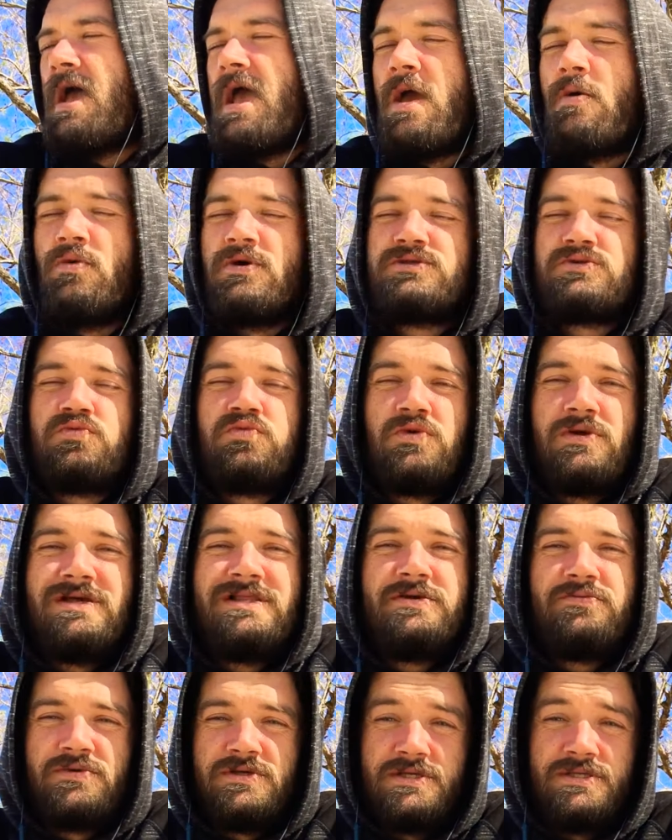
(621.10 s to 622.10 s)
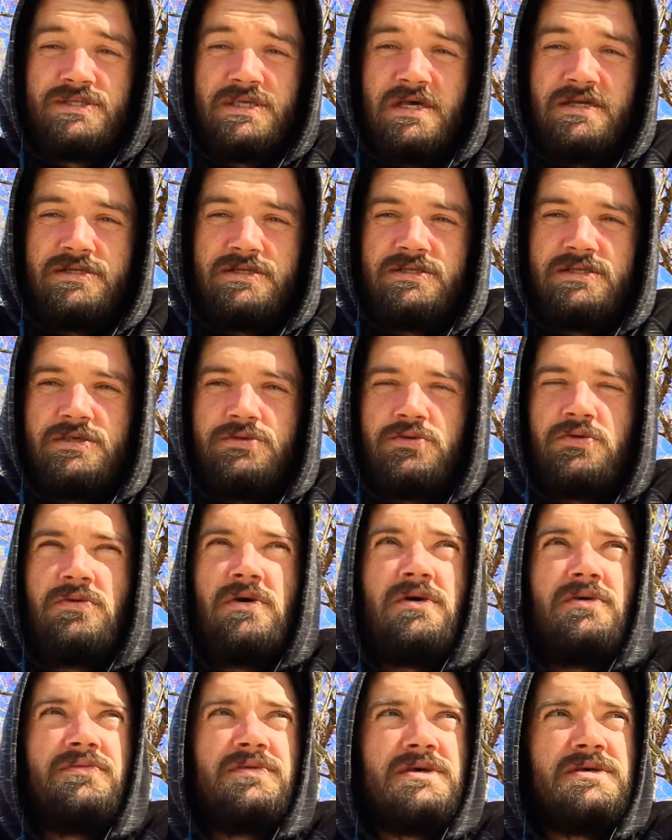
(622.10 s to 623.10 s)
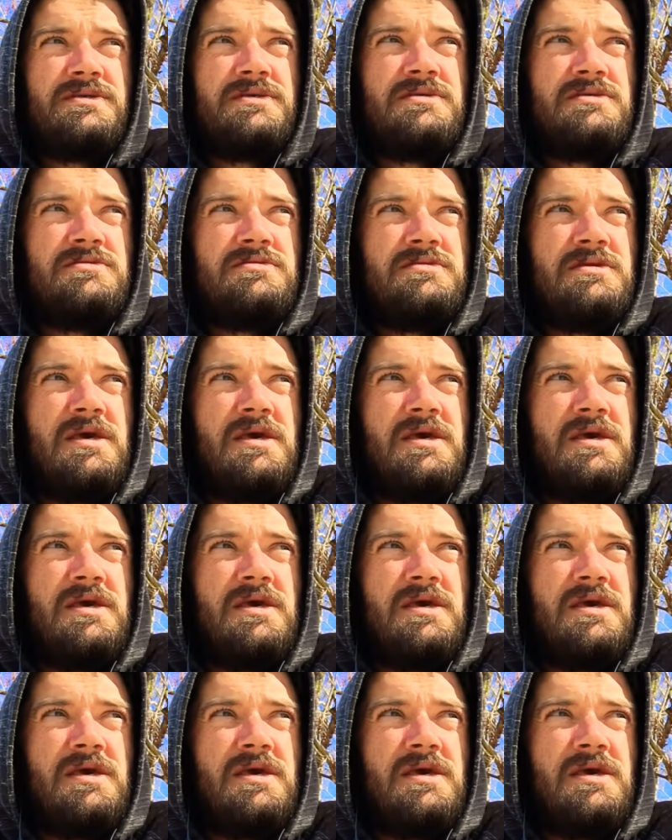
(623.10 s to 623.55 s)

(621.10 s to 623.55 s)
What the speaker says: And what's really, really sad to see through all of this